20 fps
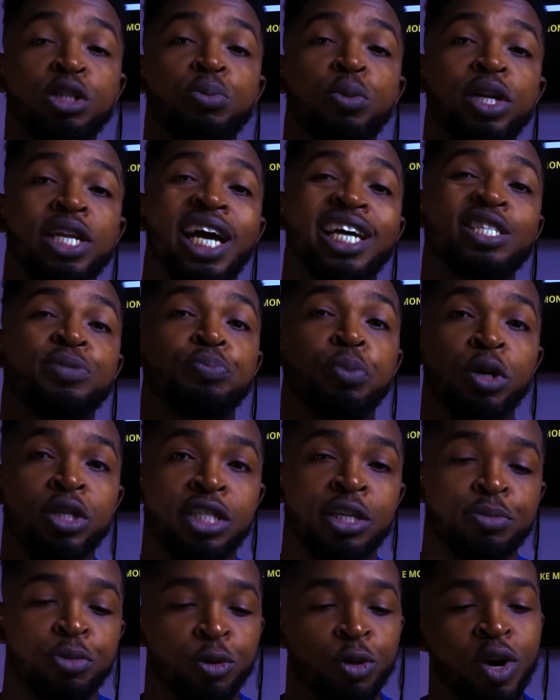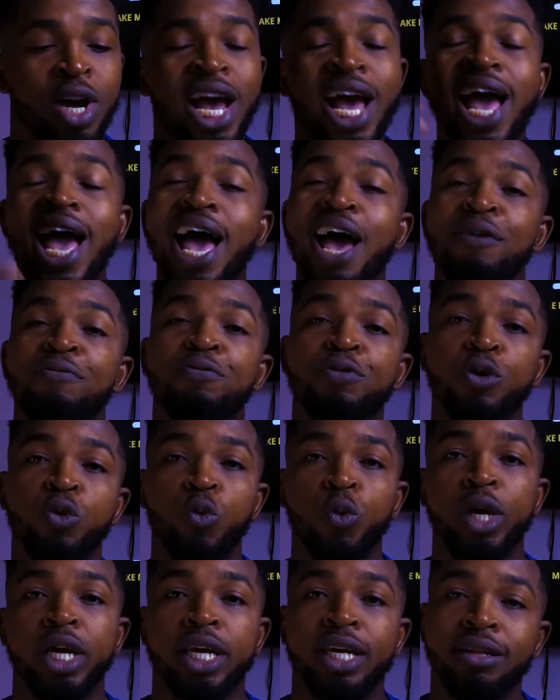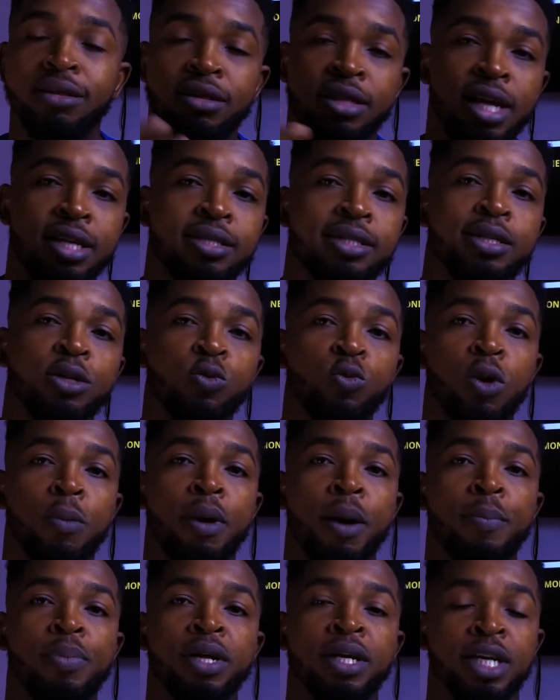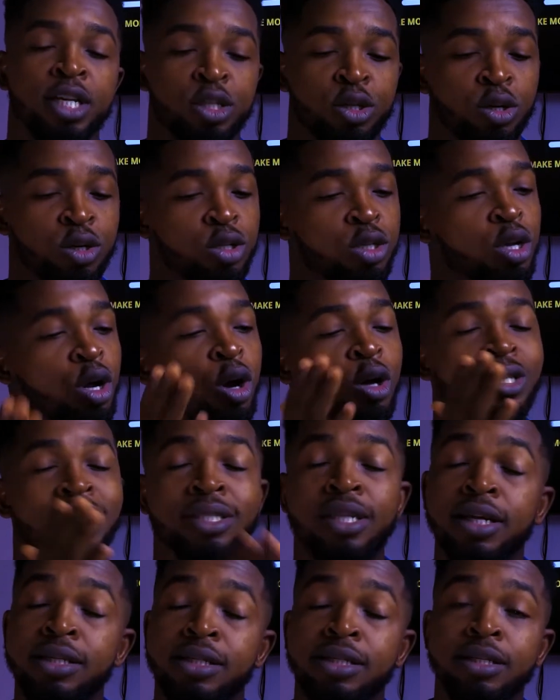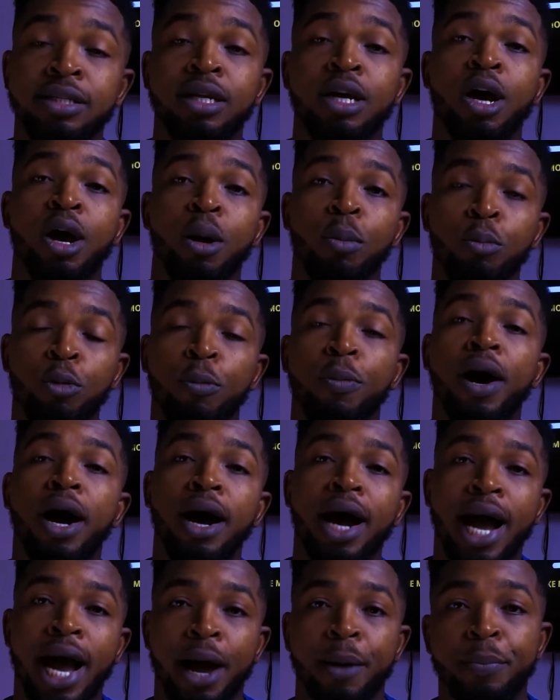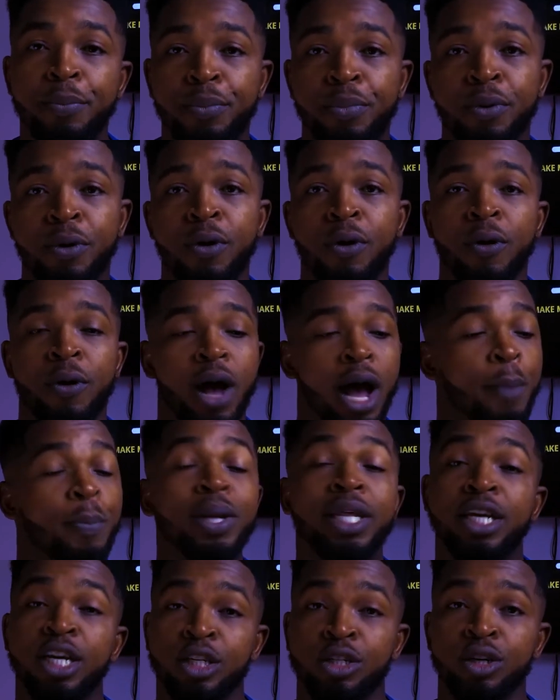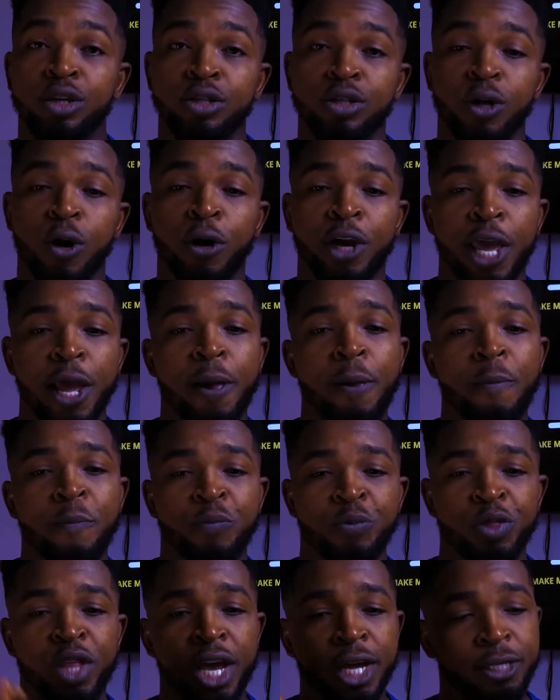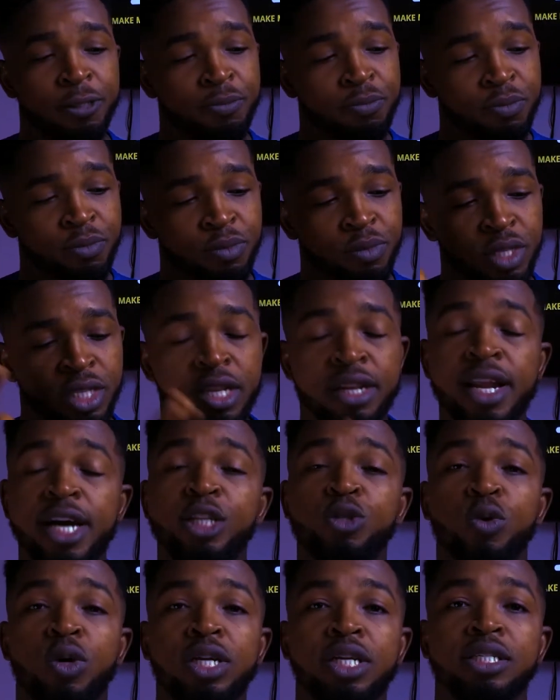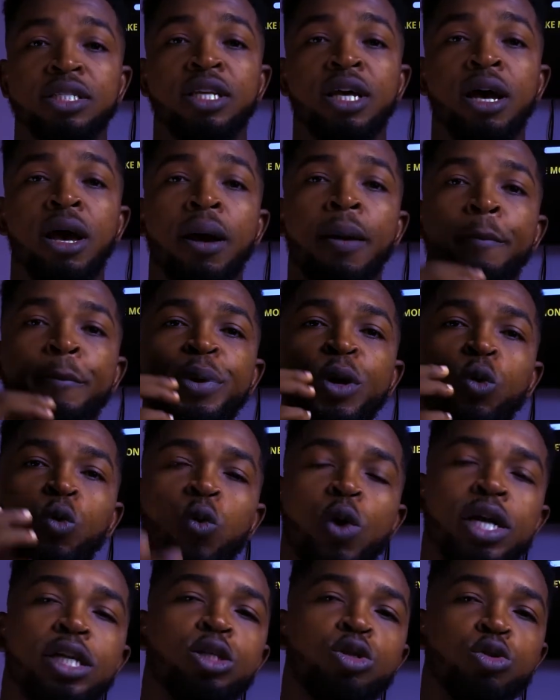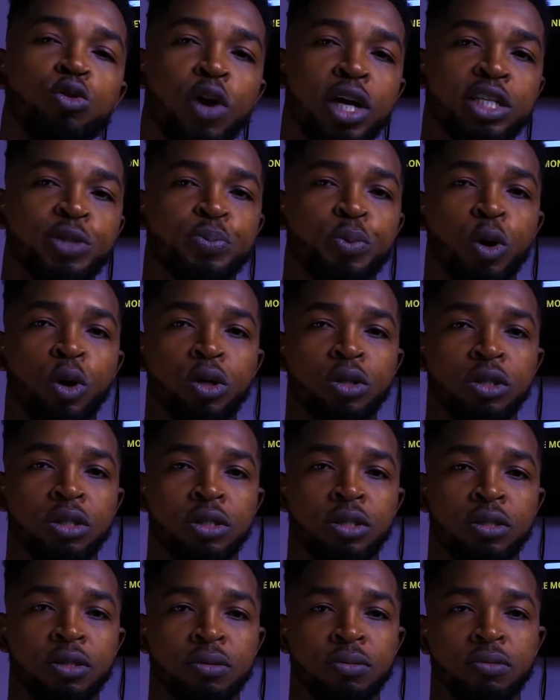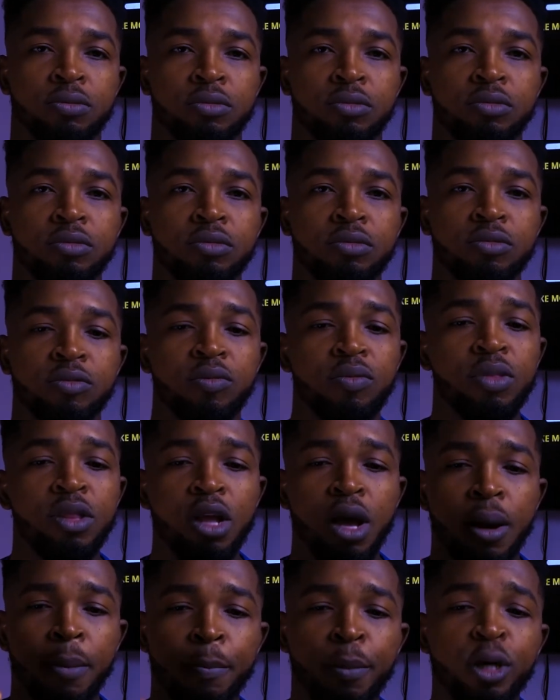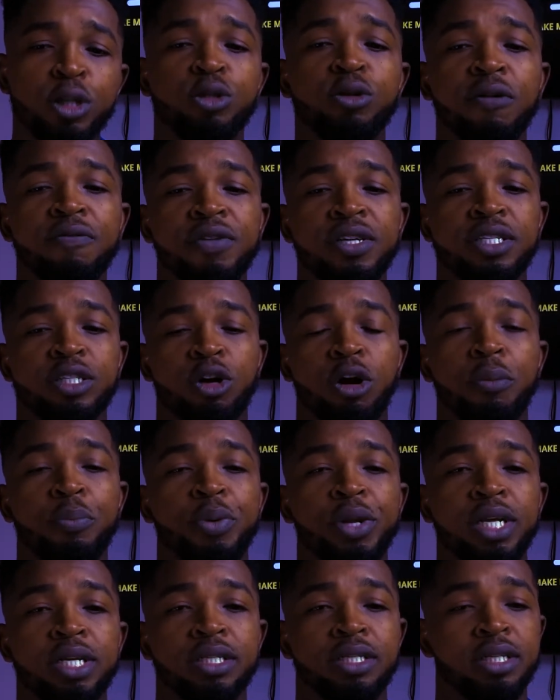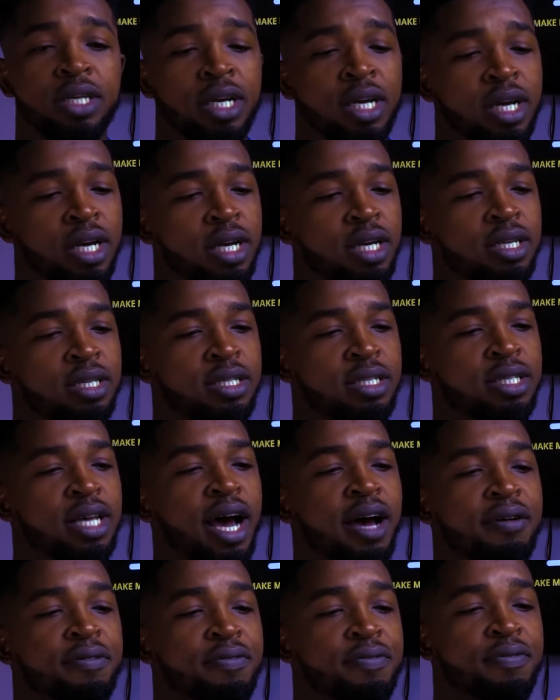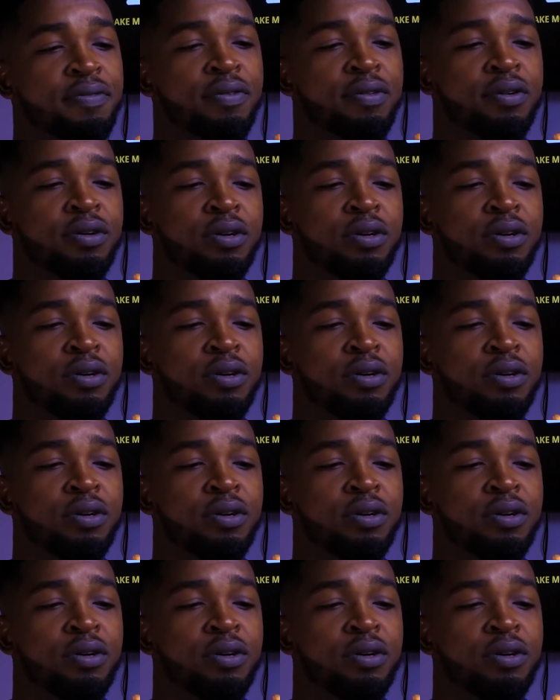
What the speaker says: money as possible every week testing web applications or testing mobile app applications. Okay, then the next one is be quick to respond. Most of these companies serve